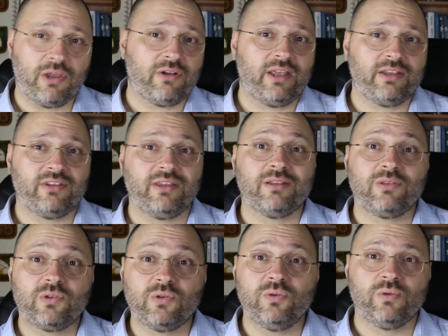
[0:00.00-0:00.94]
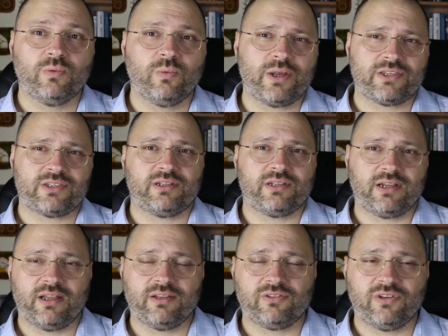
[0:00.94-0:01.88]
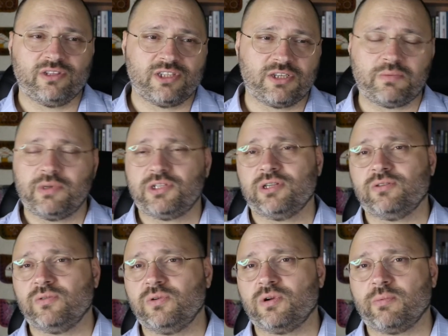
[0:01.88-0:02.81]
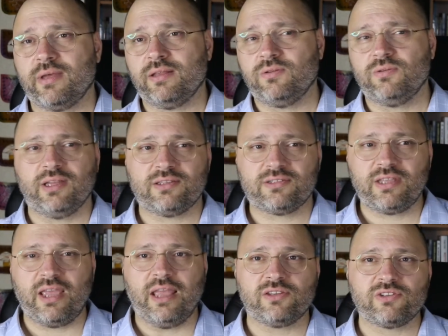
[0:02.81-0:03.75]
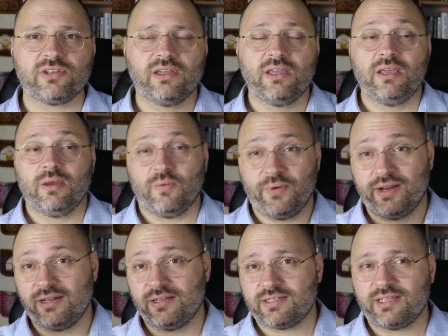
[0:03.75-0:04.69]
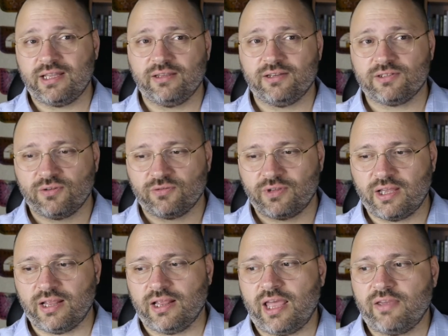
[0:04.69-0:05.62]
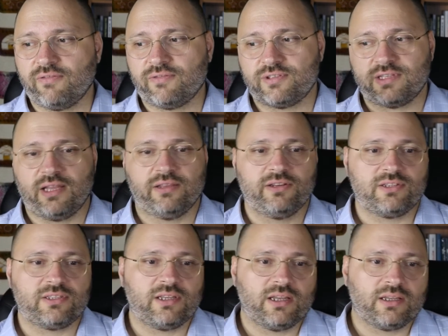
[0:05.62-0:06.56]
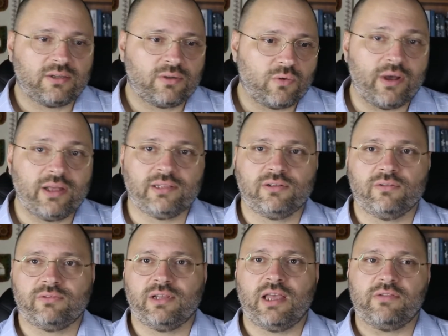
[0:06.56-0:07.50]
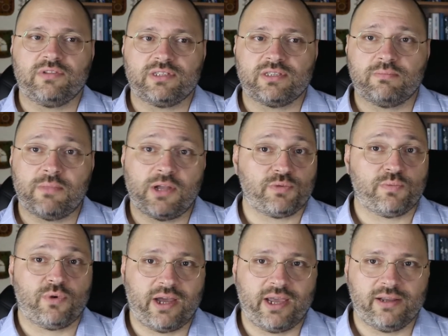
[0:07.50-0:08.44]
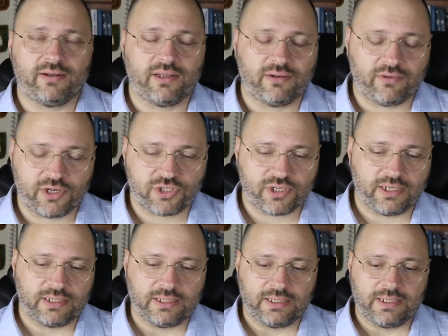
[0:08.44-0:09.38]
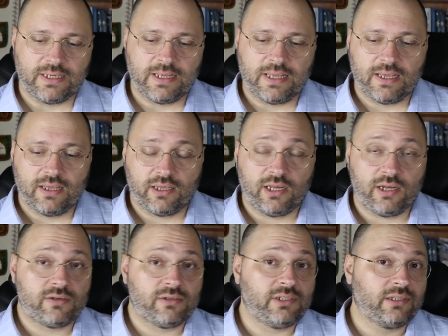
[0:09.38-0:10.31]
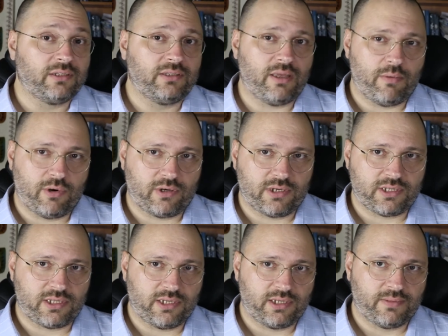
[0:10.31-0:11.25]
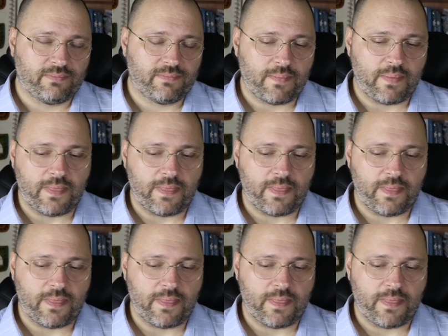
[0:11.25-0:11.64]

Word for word: immigrating to Western countries, especially to Europe and the United States, where the standards of the life standards, the quality of the life is much more higher than Russia, including the democracy.